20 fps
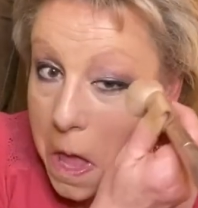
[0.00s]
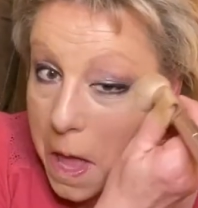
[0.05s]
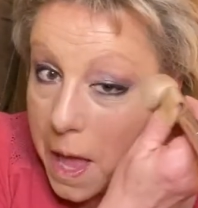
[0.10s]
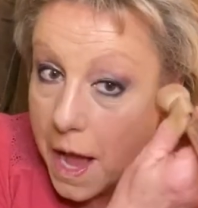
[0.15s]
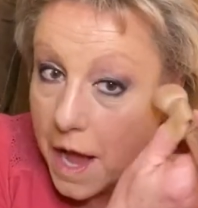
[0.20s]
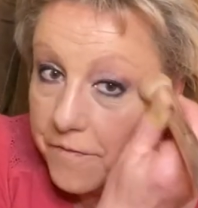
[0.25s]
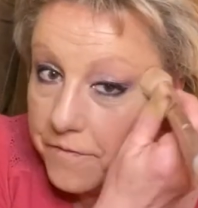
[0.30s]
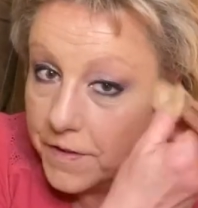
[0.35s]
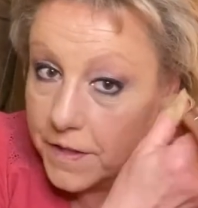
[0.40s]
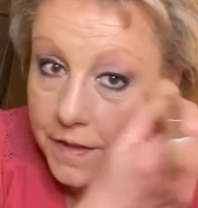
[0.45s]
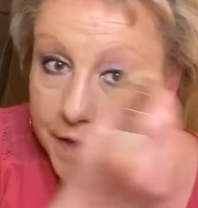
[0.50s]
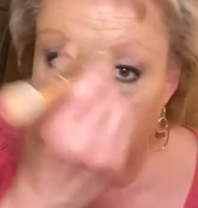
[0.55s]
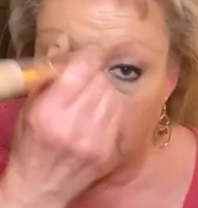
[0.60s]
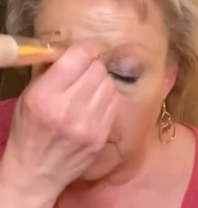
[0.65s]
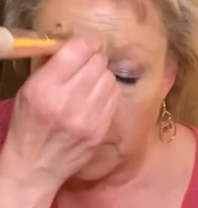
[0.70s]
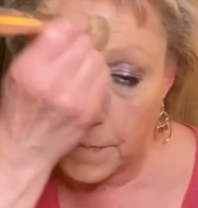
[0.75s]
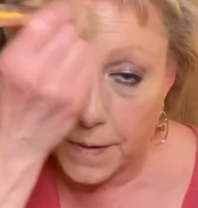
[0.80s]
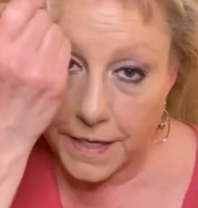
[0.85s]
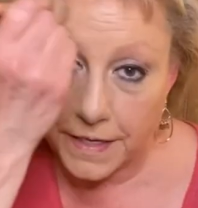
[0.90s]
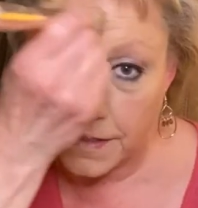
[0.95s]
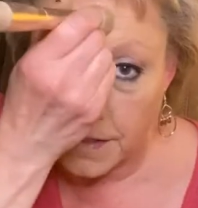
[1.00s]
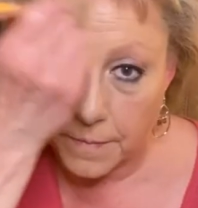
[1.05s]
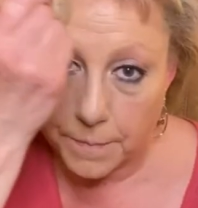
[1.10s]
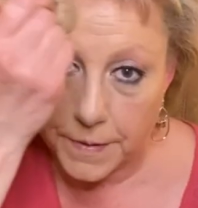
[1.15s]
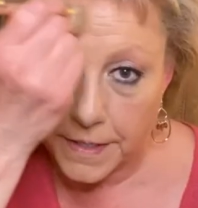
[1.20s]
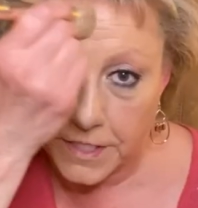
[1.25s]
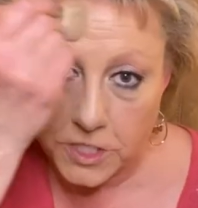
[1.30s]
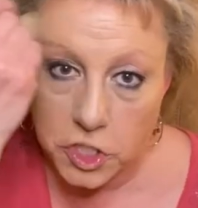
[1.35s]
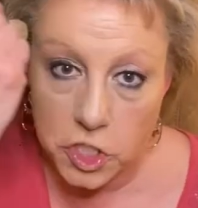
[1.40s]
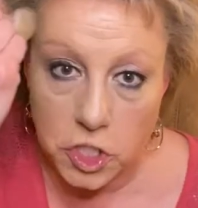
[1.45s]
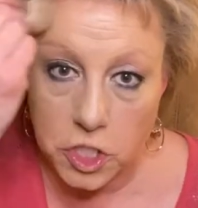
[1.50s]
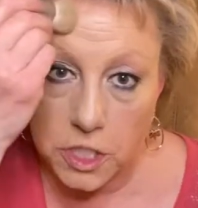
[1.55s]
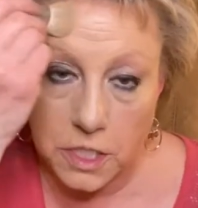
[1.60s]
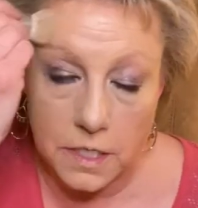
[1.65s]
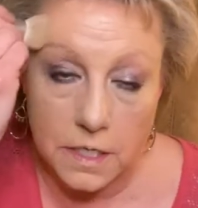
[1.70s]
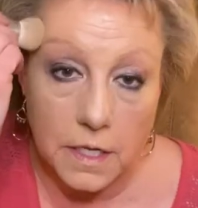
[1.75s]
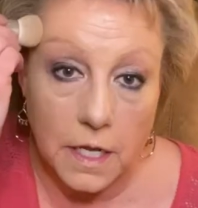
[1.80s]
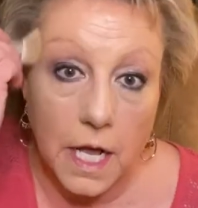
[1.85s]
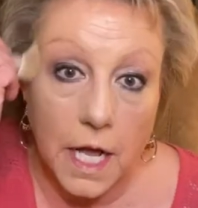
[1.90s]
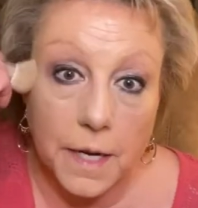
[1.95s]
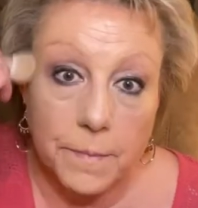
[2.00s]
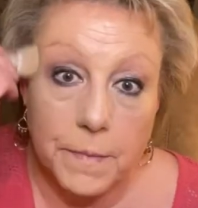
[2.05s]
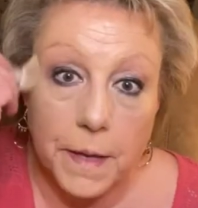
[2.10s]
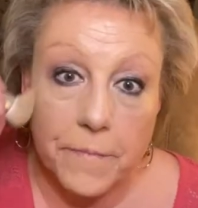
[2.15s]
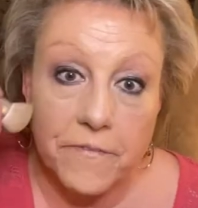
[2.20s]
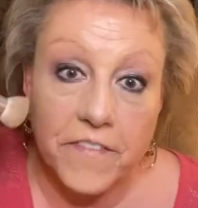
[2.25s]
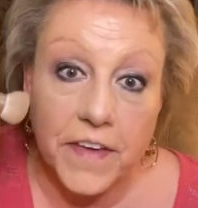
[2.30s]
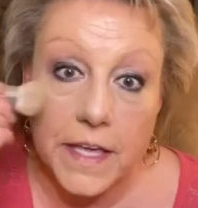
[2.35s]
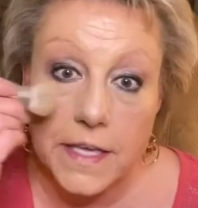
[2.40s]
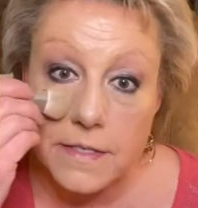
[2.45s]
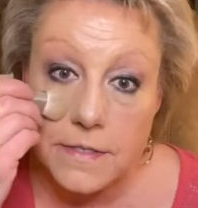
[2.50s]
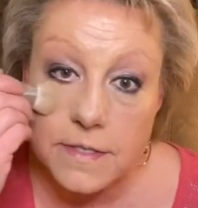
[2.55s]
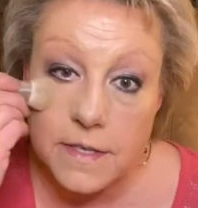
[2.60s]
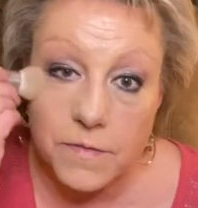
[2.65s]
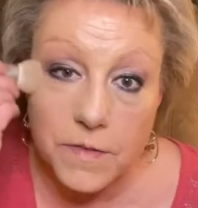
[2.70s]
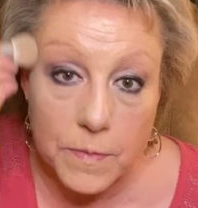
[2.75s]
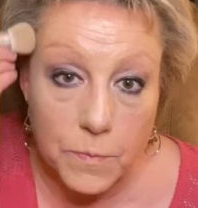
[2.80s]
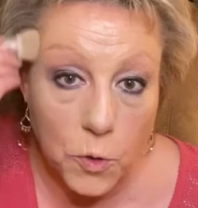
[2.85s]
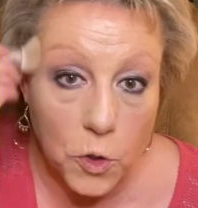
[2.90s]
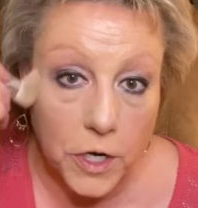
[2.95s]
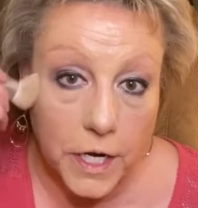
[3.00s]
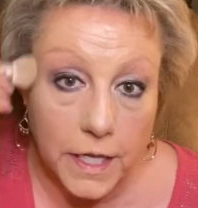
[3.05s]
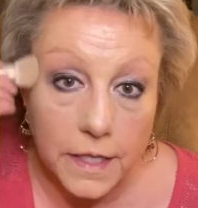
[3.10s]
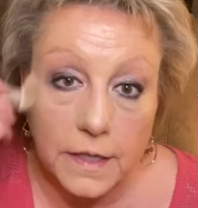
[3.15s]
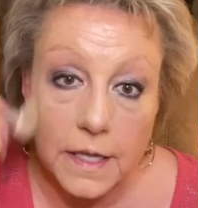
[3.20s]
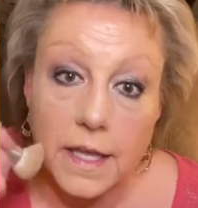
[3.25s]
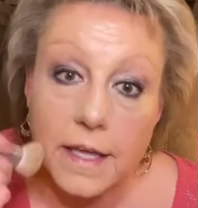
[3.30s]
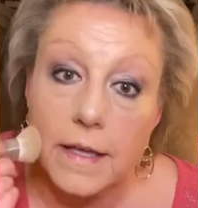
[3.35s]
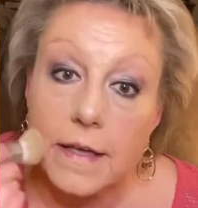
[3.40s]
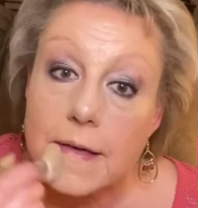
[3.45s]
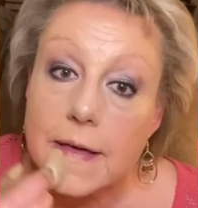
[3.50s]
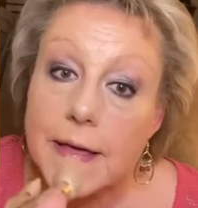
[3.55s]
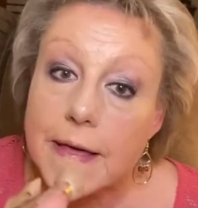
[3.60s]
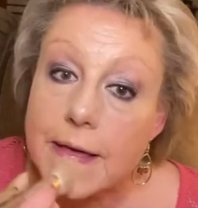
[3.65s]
I feel like I'm painting a picture on my face every morning, like